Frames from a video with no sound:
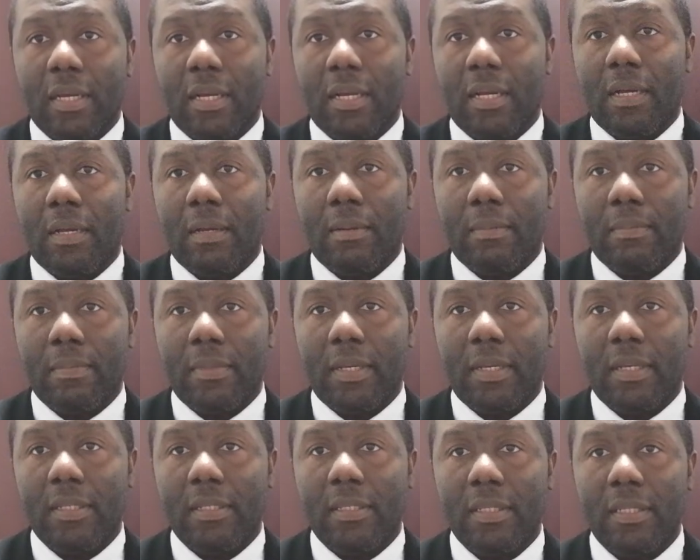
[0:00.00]

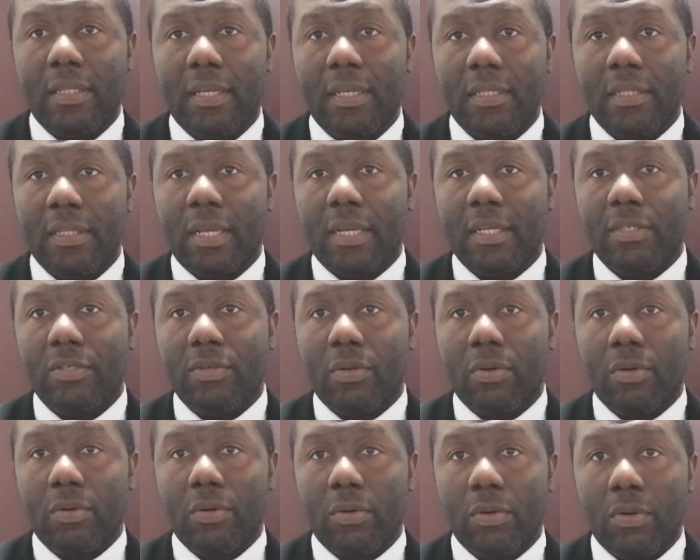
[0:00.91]
incident that
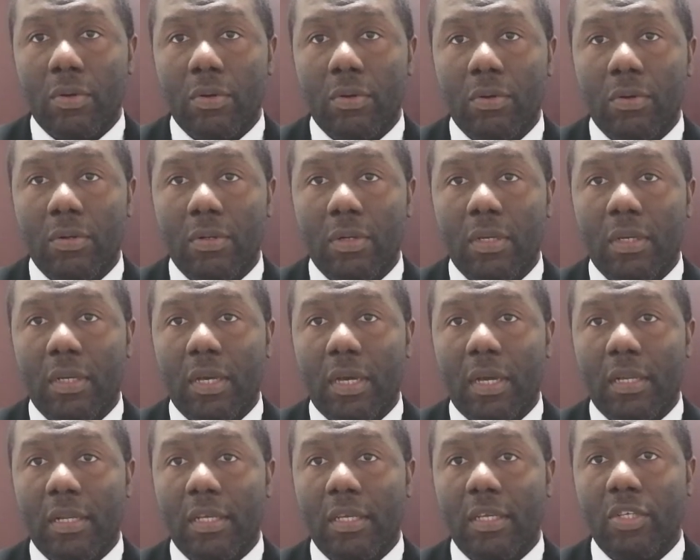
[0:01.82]
occur in
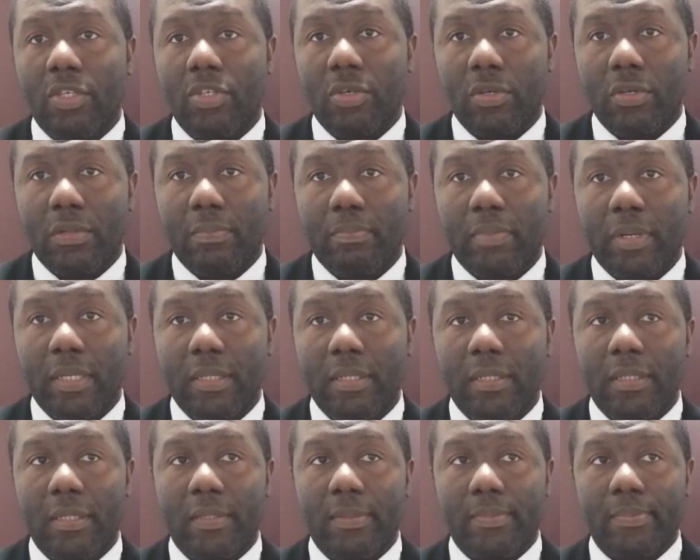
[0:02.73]
an injured
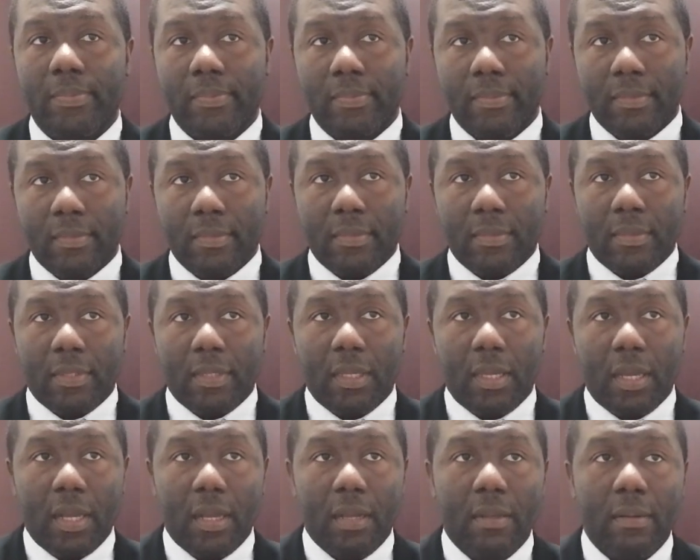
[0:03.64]
person.
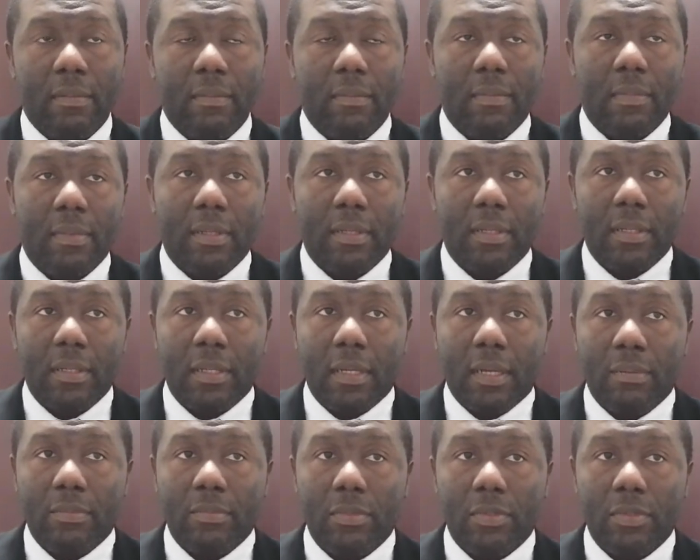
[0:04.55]
Yeah,
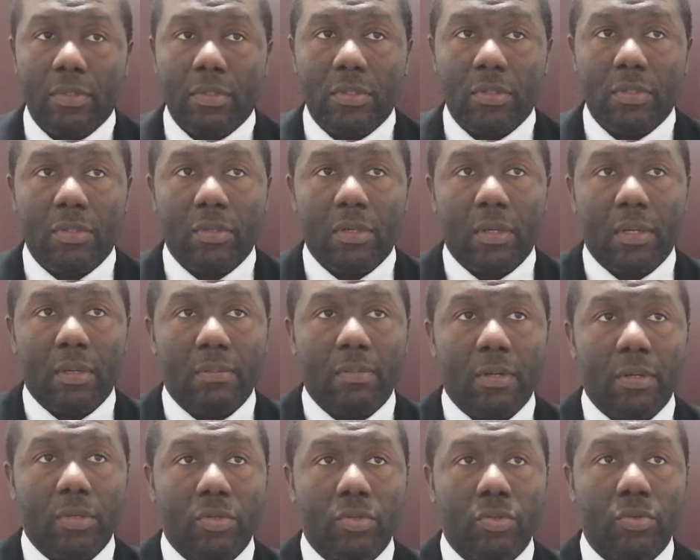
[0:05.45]
I'm going to talk
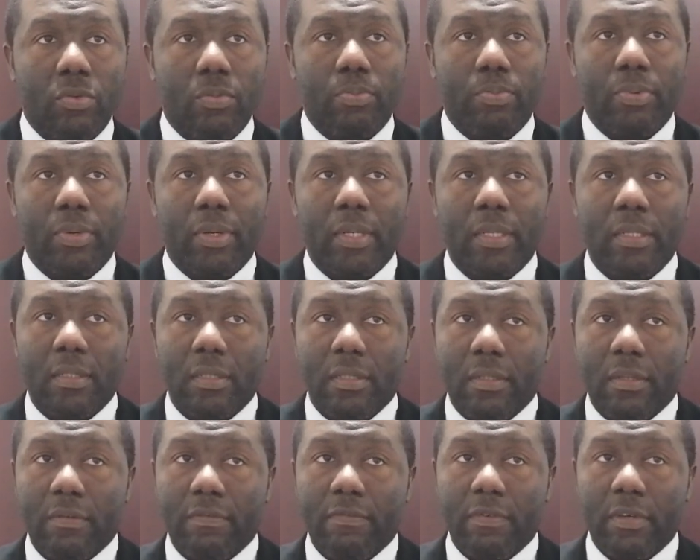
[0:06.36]
about 2
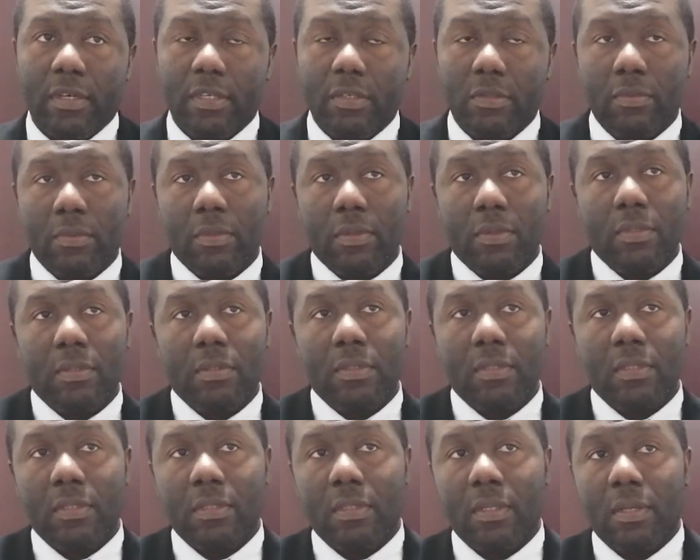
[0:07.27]
points. The first one
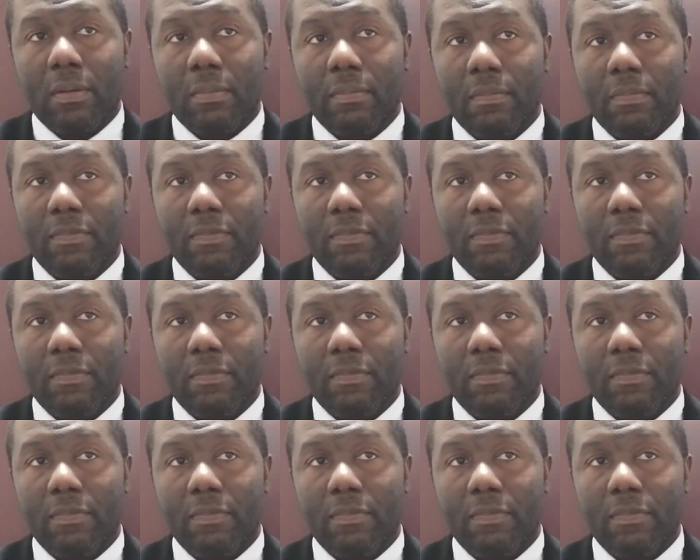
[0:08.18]
is